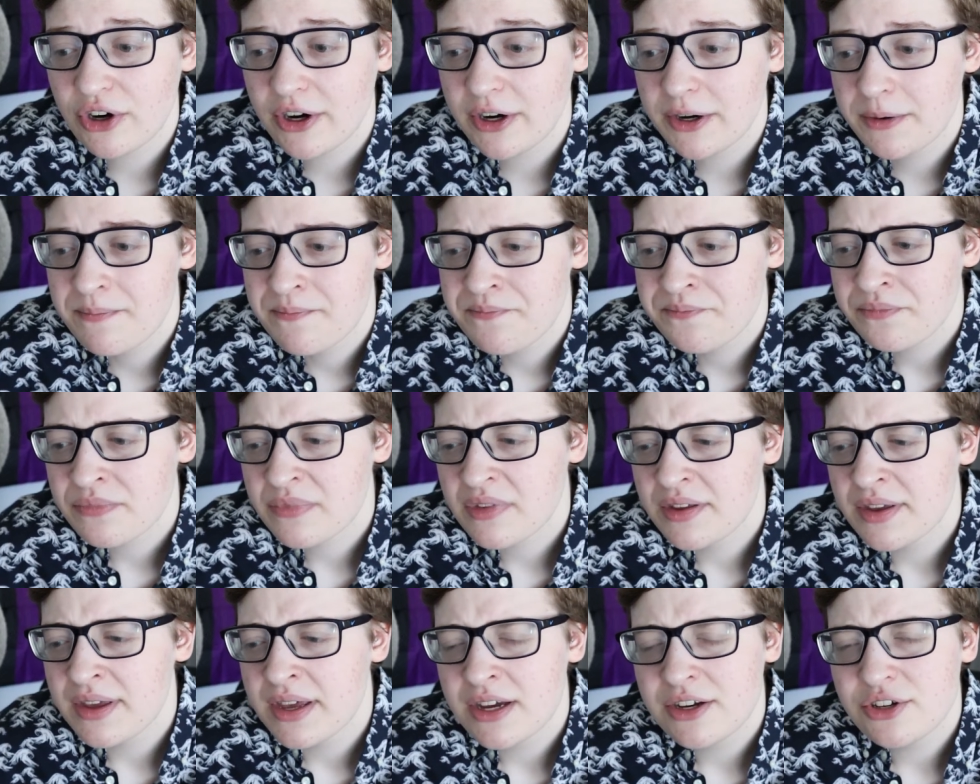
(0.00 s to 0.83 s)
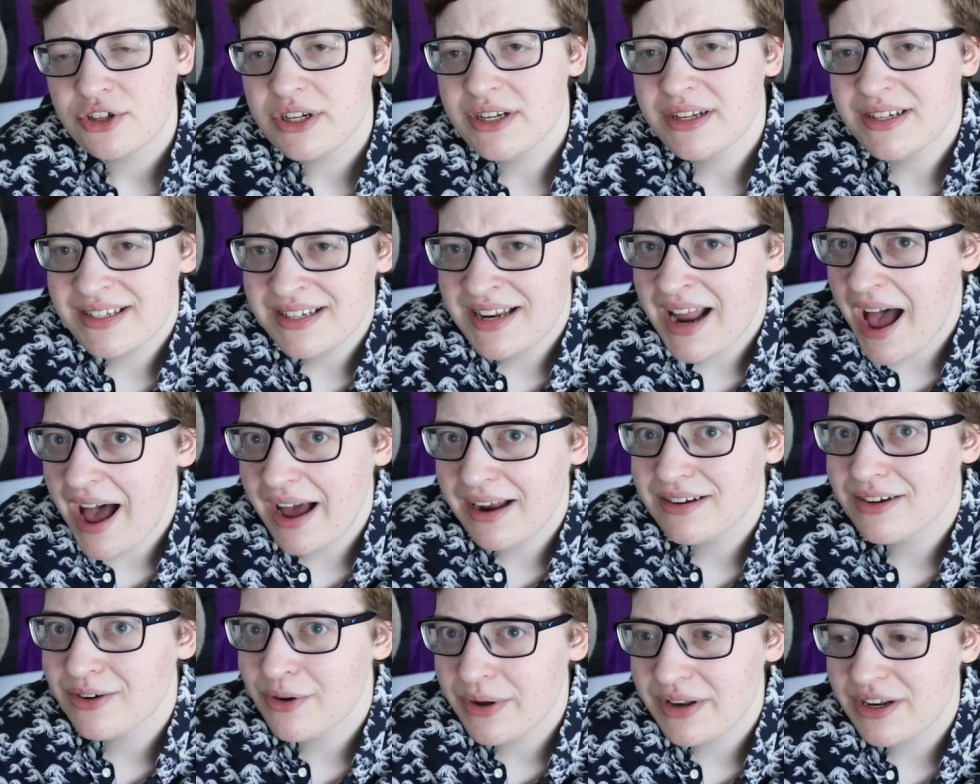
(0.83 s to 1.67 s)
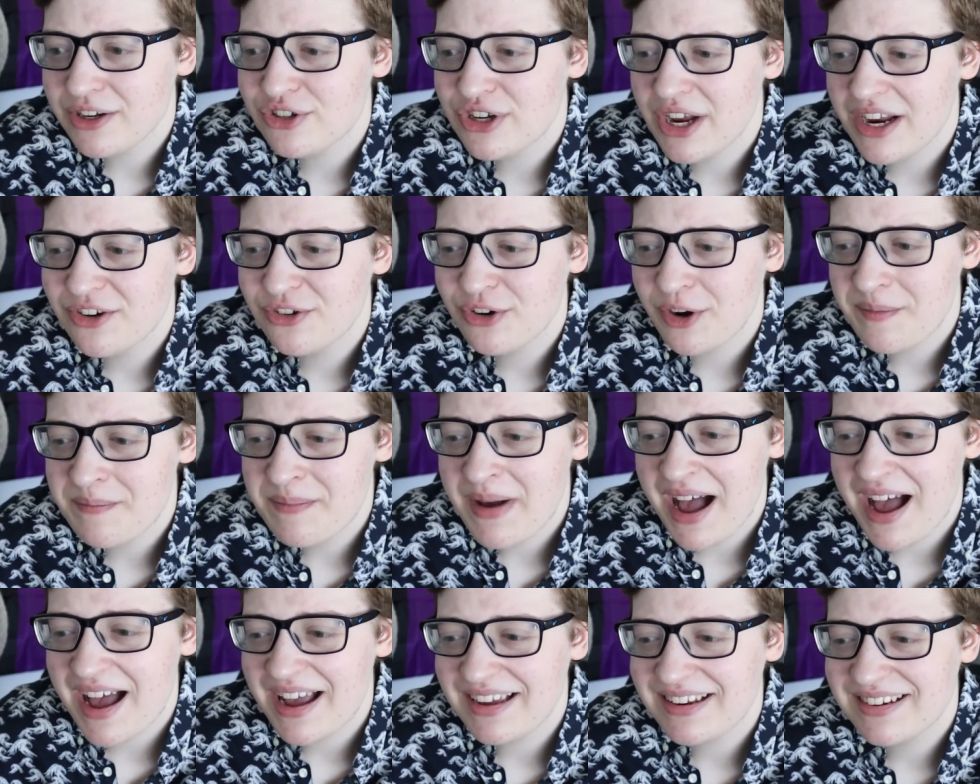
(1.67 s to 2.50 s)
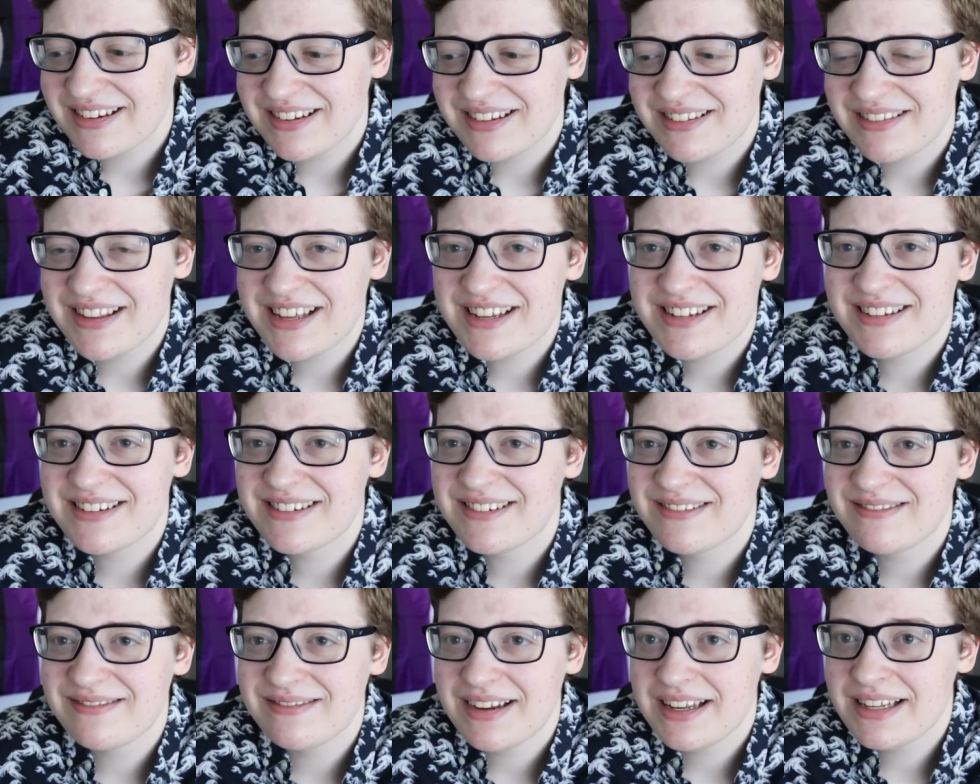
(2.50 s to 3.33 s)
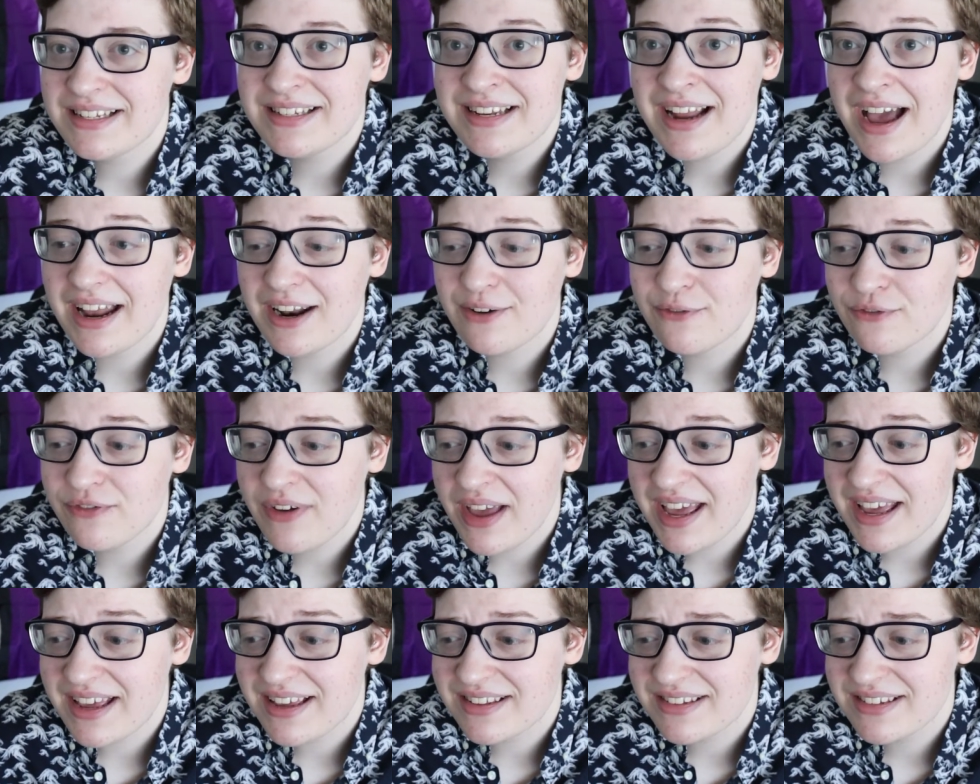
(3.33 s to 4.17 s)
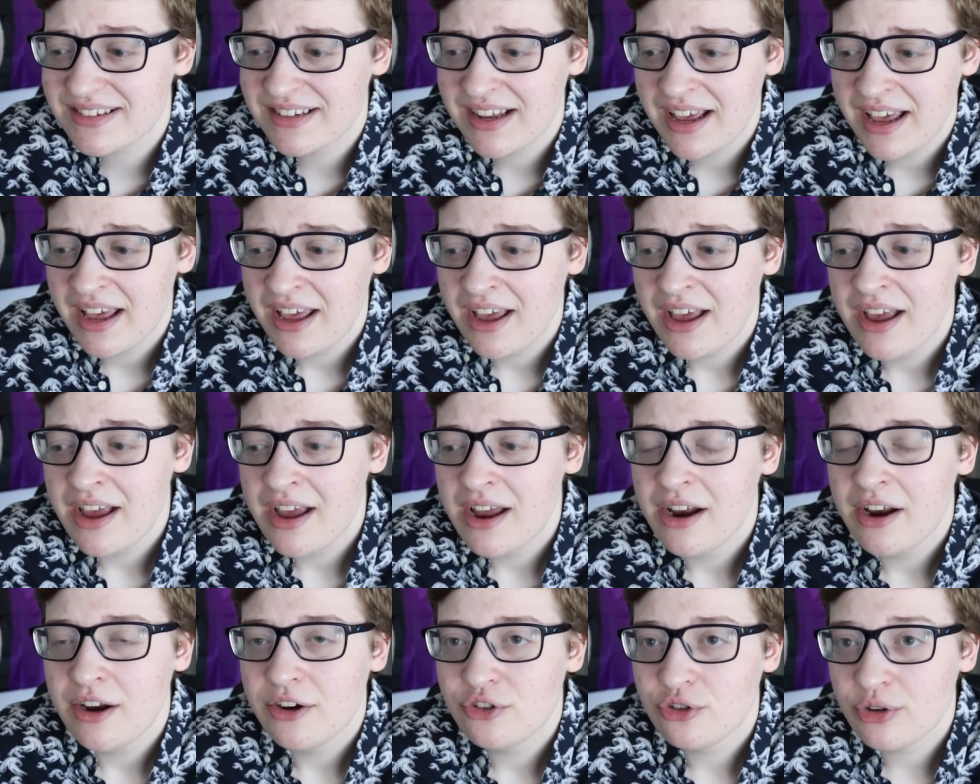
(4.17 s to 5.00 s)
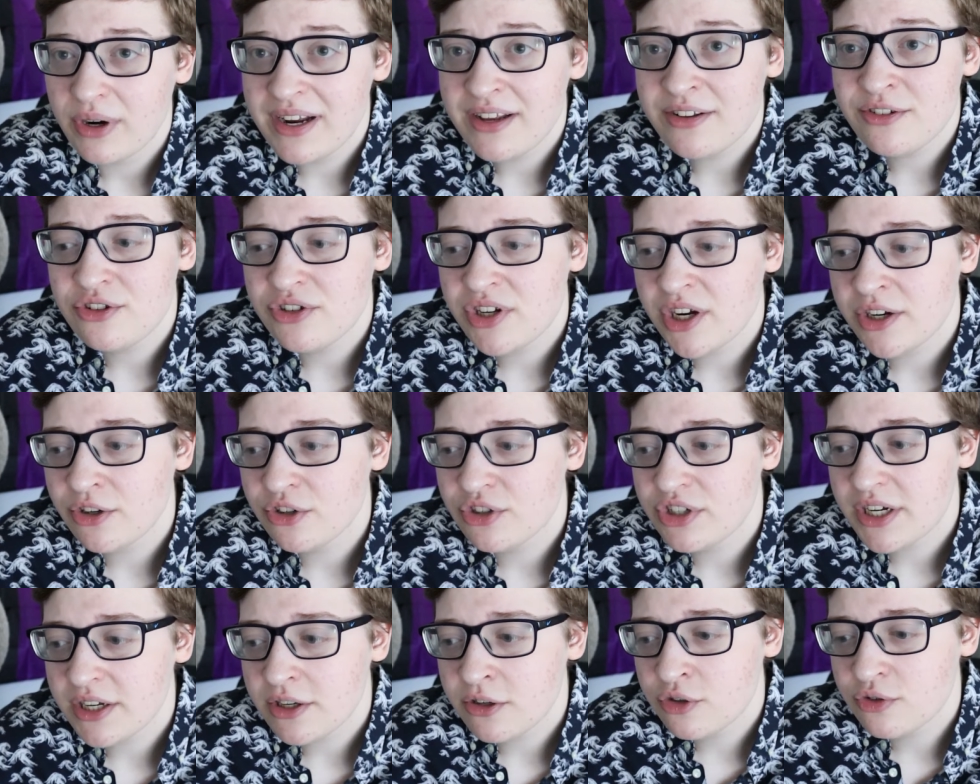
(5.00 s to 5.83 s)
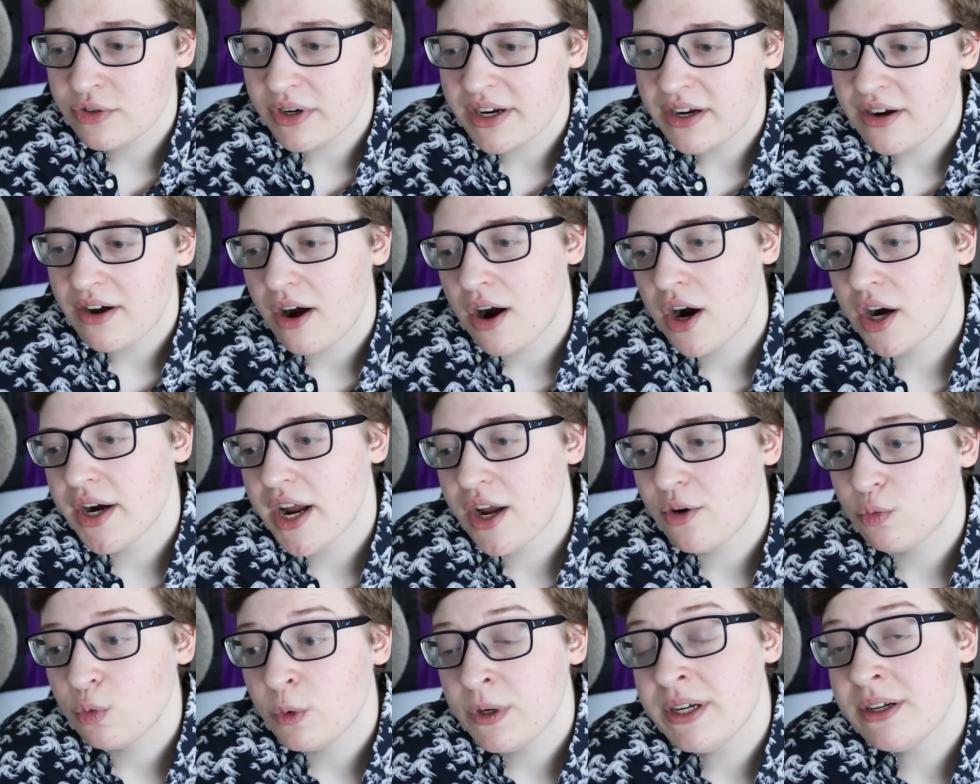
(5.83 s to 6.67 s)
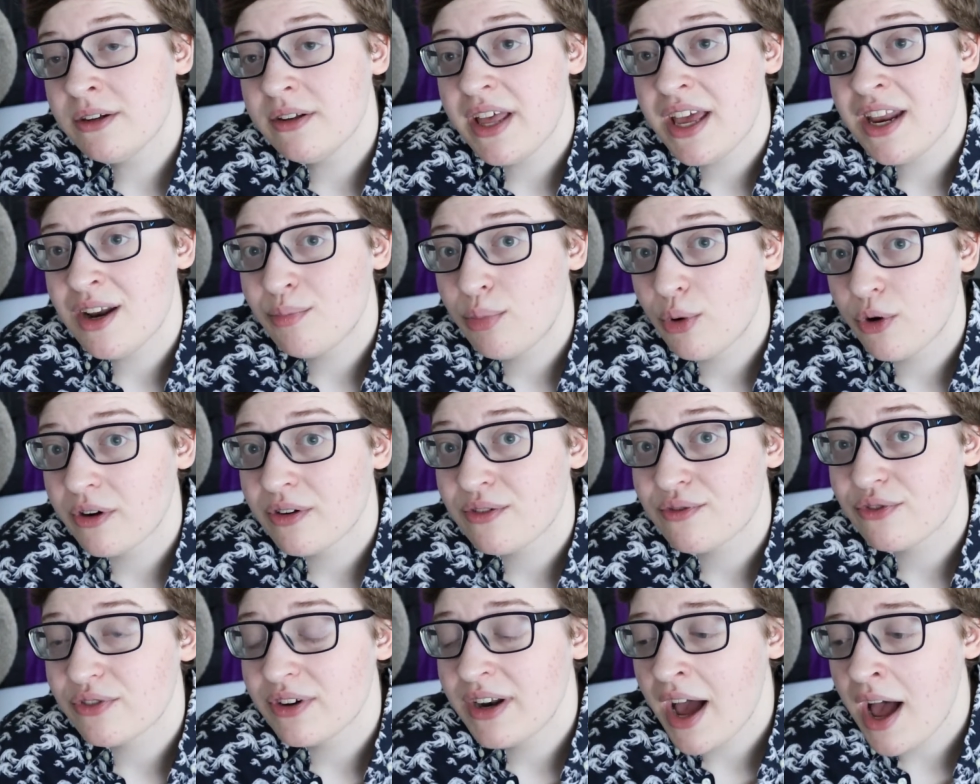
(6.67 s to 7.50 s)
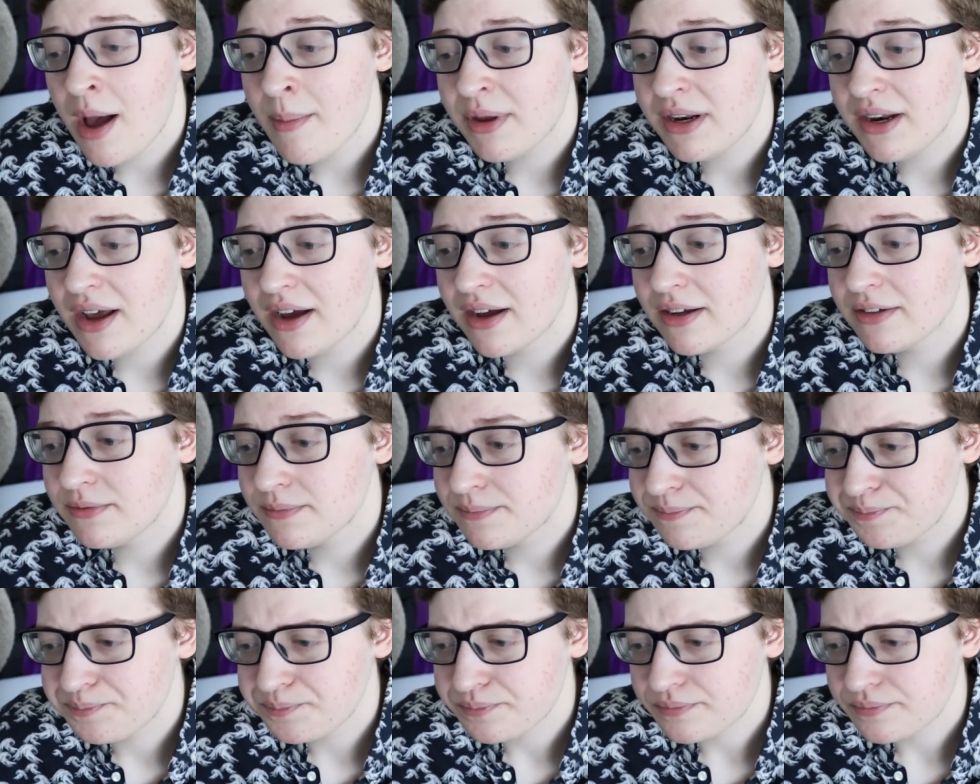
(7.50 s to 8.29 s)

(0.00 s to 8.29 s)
her. She is not going to change her mind. This is not a phase. Transgender children are a real and important phenomenon.